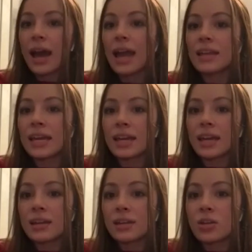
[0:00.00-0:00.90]
I like
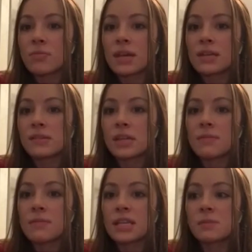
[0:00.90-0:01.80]
it. You know,
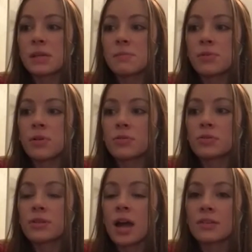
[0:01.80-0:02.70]
it makes people
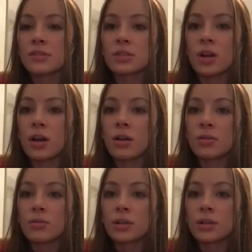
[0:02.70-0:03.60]
not
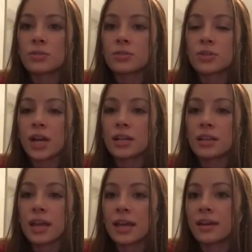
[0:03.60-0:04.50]
stall or try to
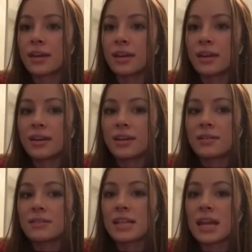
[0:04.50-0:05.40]
like
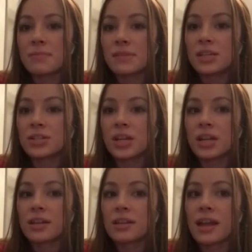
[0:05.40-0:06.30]
stay in
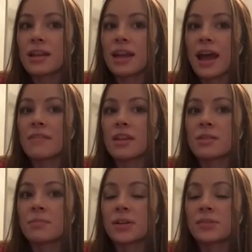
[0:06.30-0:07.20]
position and then have the
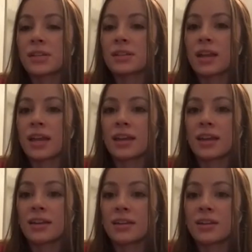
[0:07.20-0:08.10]
other person, like,
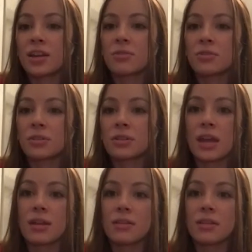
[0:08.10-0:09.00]
you know,
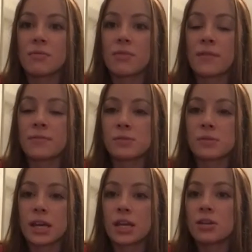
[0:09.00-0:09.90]
the refs
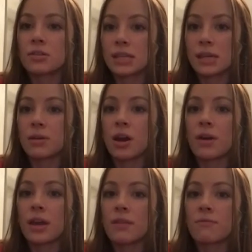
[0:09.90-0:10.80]
will tell you to keep
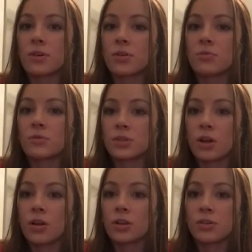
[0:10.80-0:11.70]
going. If you
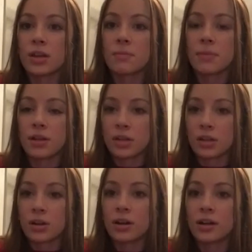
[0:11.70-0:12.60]
stall, you'll get a penalty
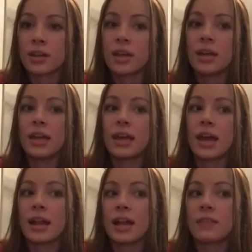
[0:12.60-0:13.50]
card.
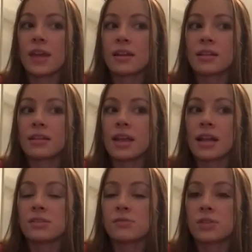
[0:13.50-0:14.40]
And I think
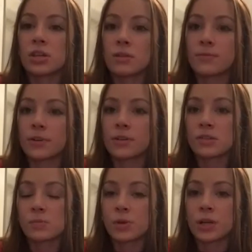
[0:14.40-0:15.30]
that's really good for the
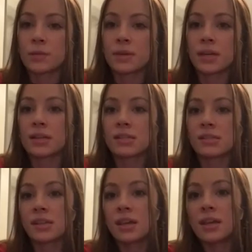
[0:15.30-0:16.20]
sport
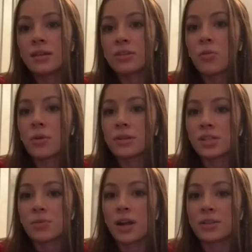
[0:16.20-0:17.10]
because no one wants
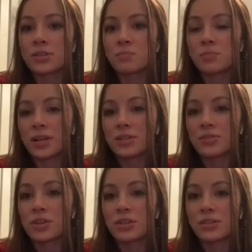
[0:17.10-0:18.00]
to watch boring
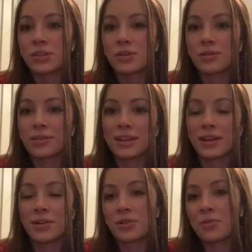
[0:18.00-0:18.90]
jiu-jitsu,
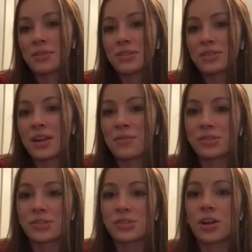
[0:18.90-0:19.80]
or
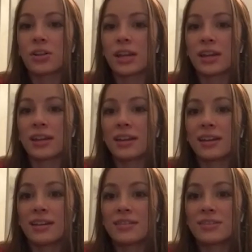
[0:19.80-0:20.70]
everyone's just stalling.
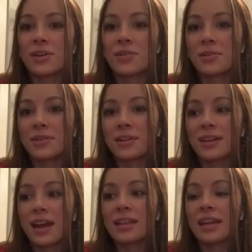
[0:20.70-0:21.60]
So
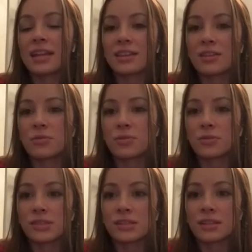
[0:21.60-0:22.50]
I like the
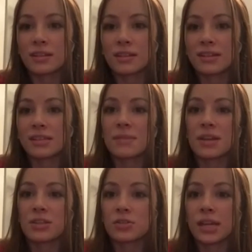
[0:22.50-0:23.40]
rules because it
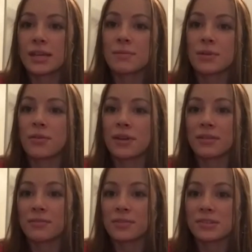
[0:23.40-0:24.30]
makes you like keep
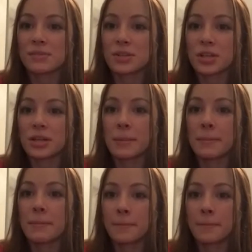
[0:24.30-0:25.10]
going for the submission.